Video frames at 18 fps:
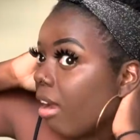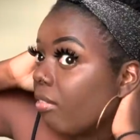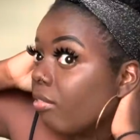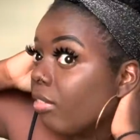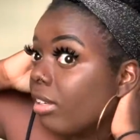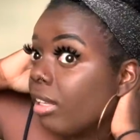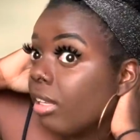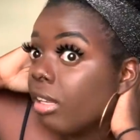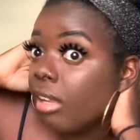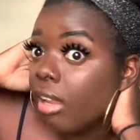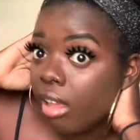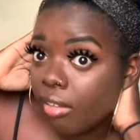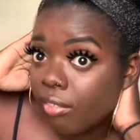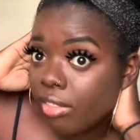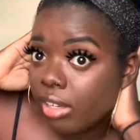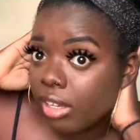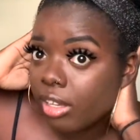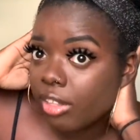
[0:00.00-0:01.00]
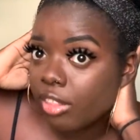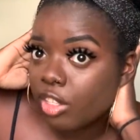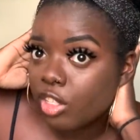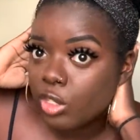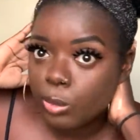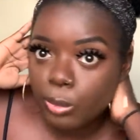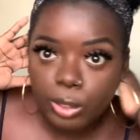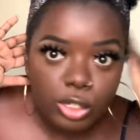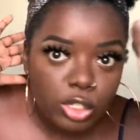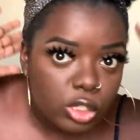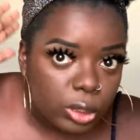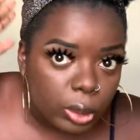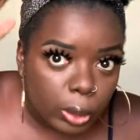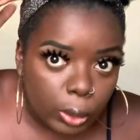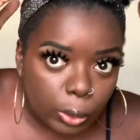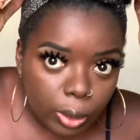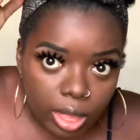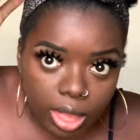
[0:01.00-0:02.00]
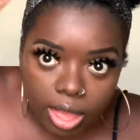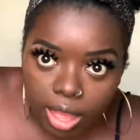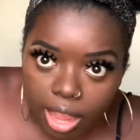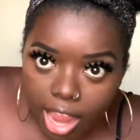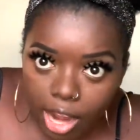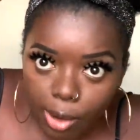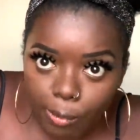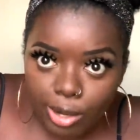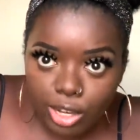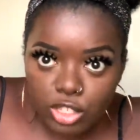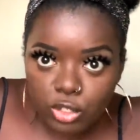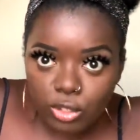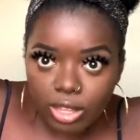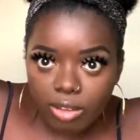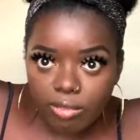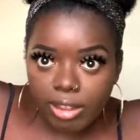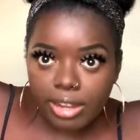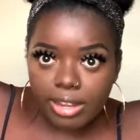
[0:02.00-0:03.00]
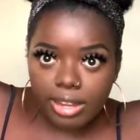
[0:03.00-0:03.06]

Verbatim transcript: really love the look of this one, so I don't want to do that right